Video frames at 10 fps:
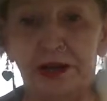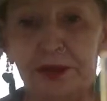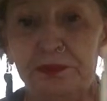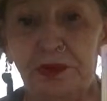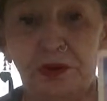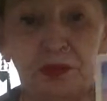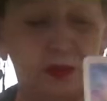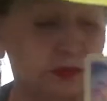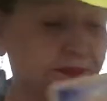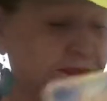on them,
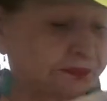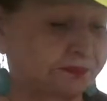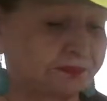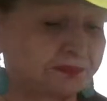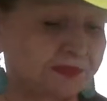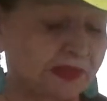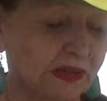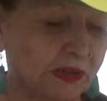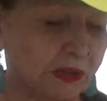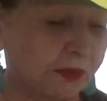
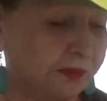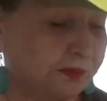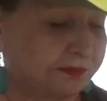you know,